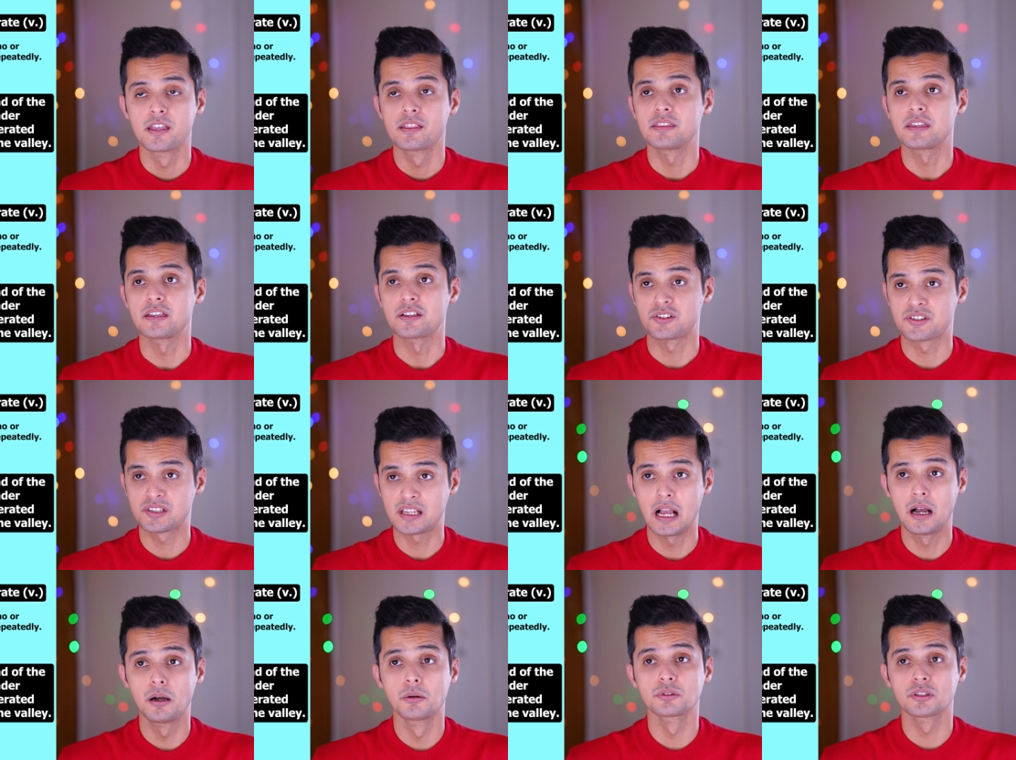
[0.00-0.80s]
The
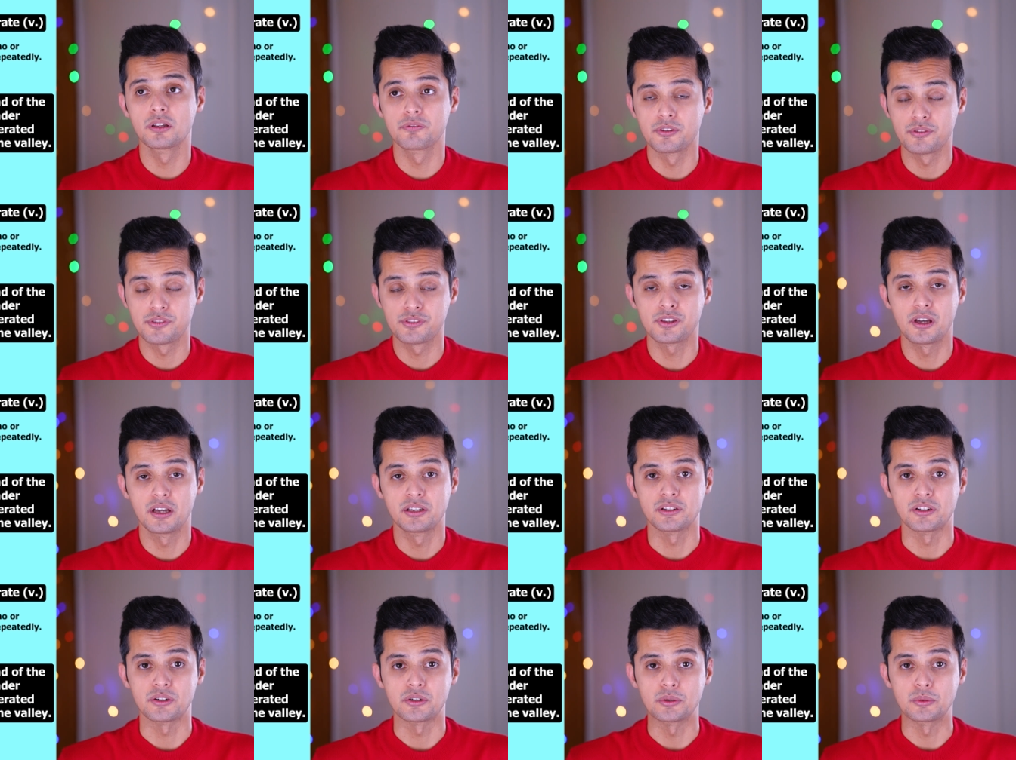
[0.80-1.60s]
sound of the
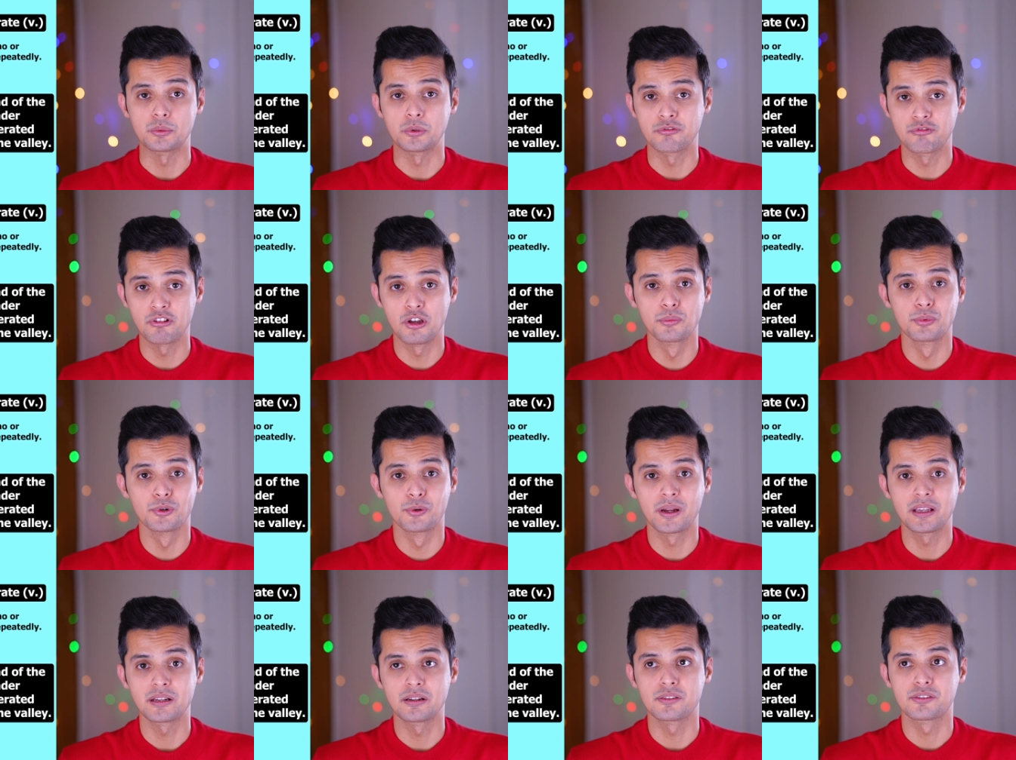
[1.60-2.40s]
thunder
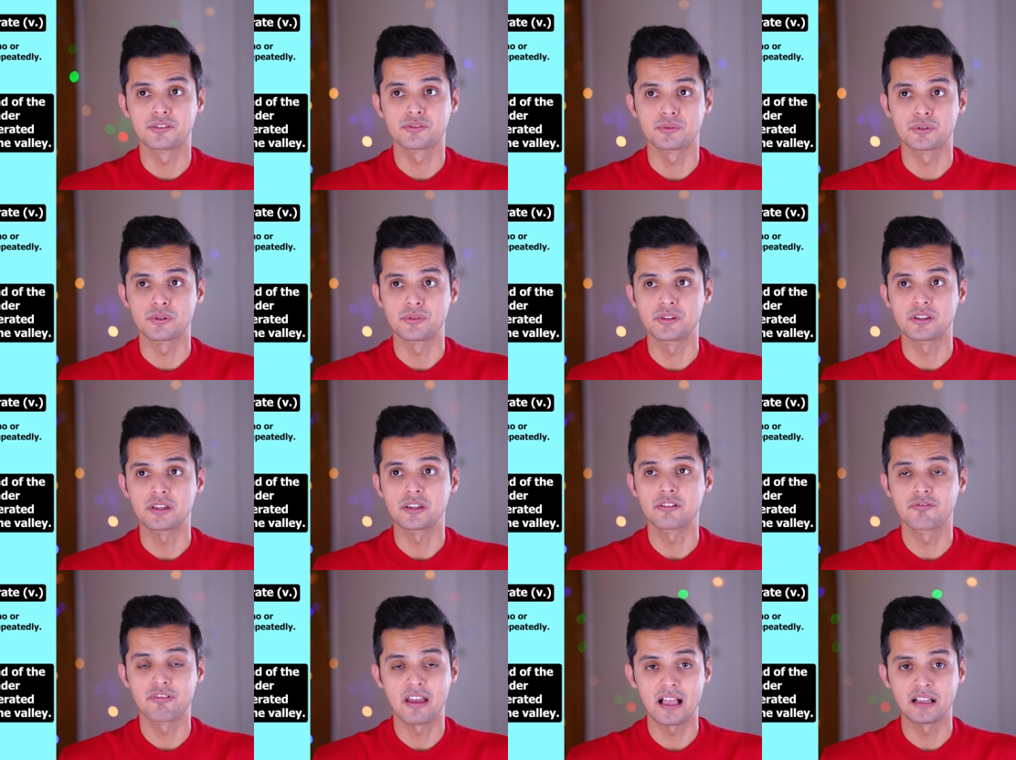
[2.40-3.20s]
reverberated through
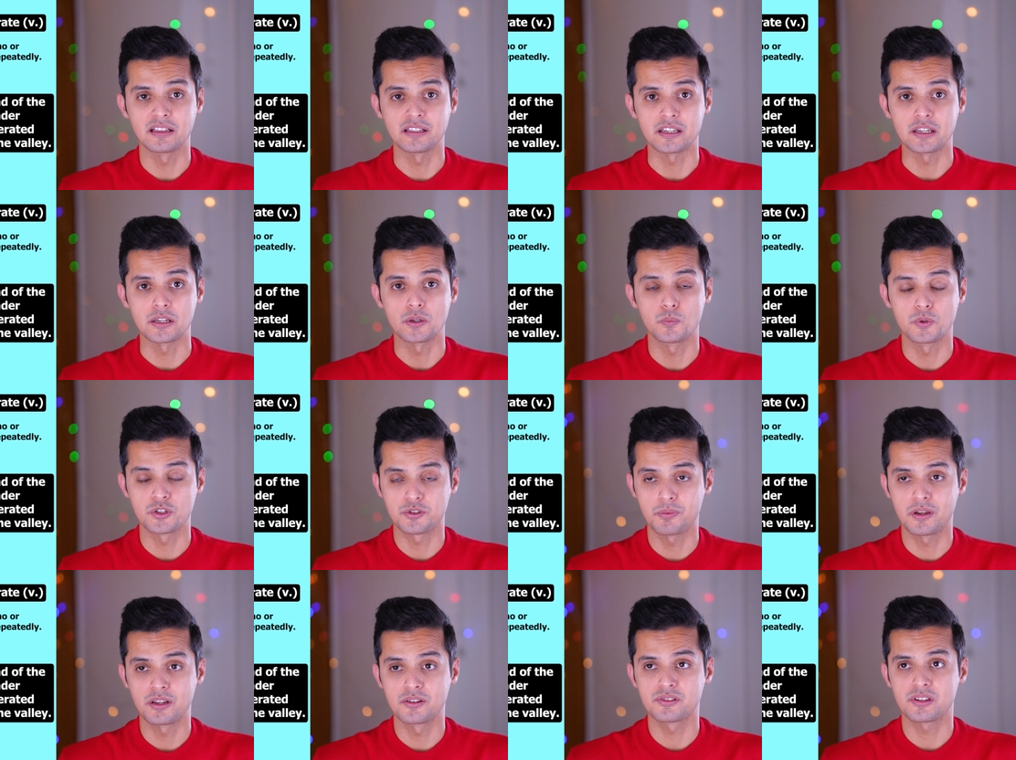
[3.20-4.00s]
the valley,
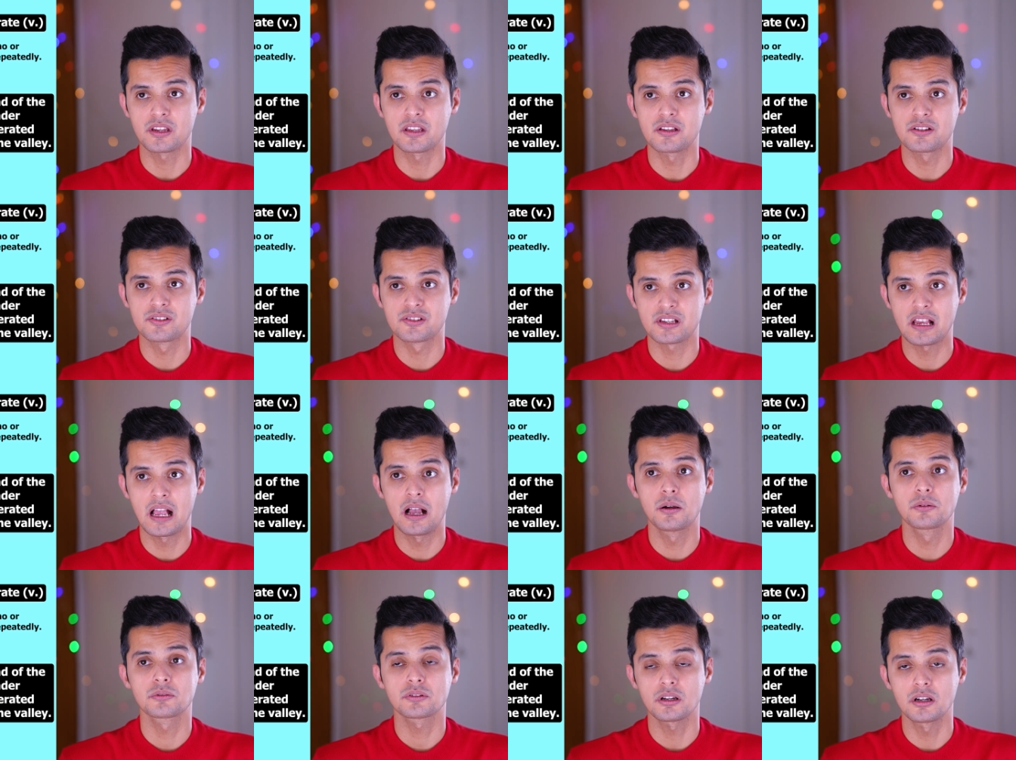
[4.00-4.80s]
which means the
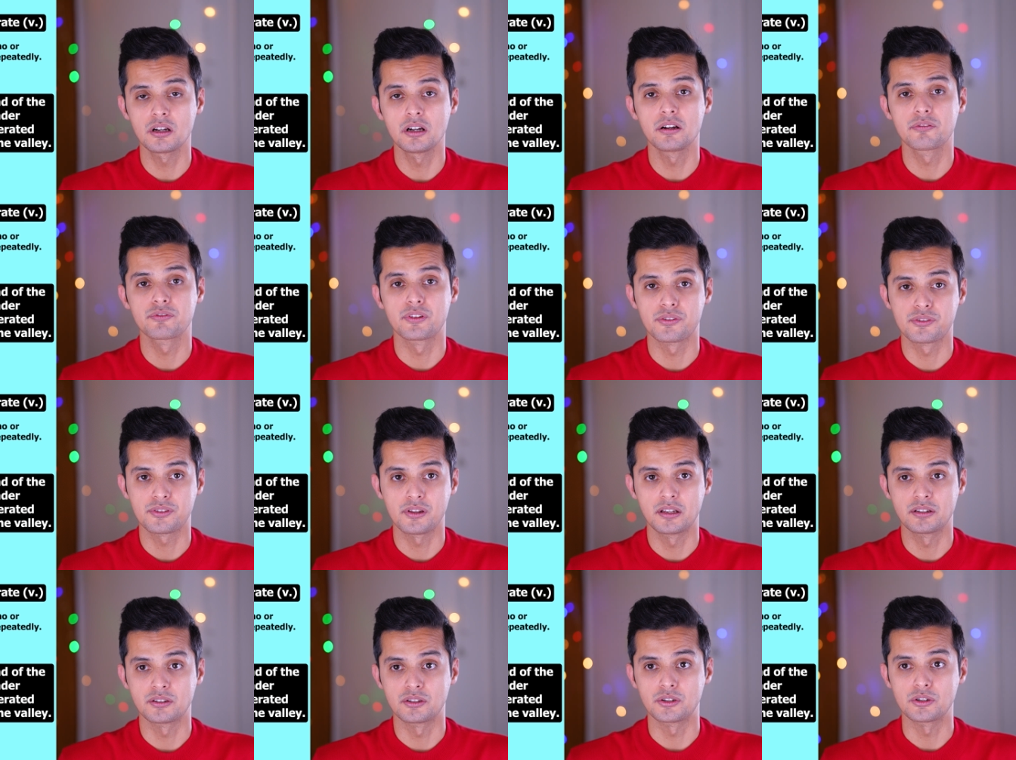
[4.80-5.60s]
sound of the
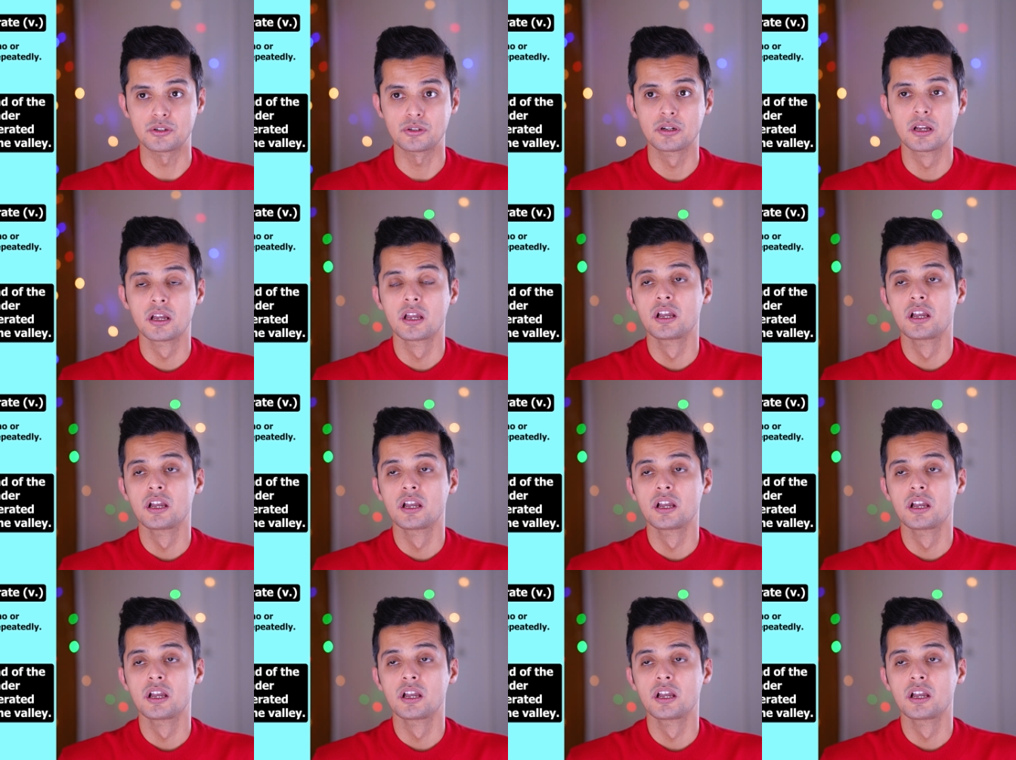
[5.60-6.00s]
thunder